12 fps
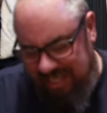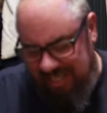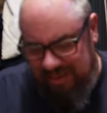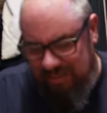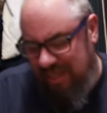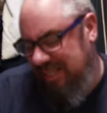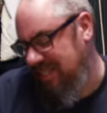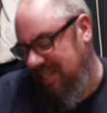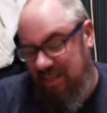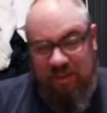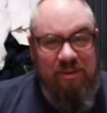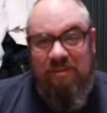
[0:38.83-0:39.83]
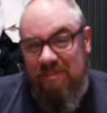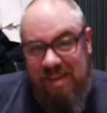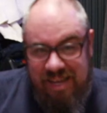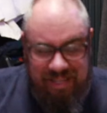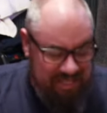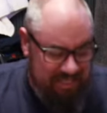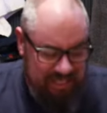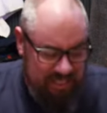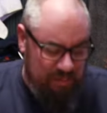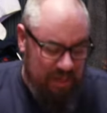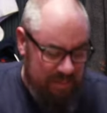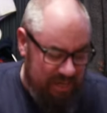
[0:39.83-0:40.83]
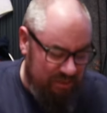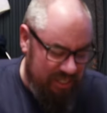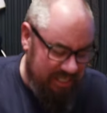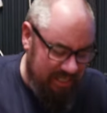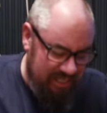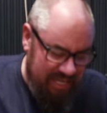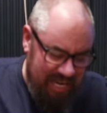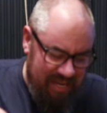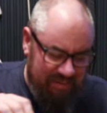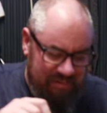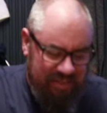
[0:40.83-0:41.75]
and some things that I thought, these just might be interesting to have.